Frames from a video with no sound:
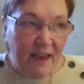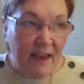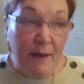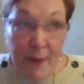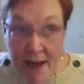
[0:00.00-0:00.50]

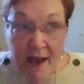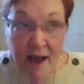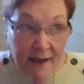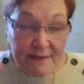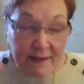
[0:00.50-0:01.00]
And my
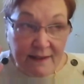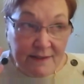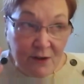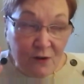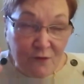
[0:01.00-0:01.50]
eyes get
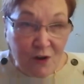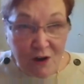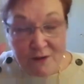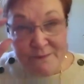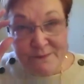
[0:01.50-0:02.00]

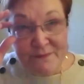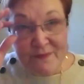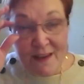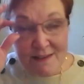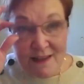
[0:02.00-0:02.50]
tearful
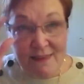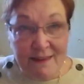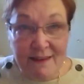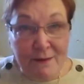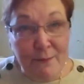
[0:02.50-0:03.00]
as I
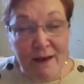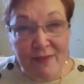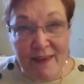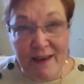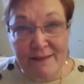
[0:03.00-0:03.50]
think
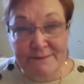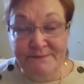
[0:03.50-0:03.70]
about that.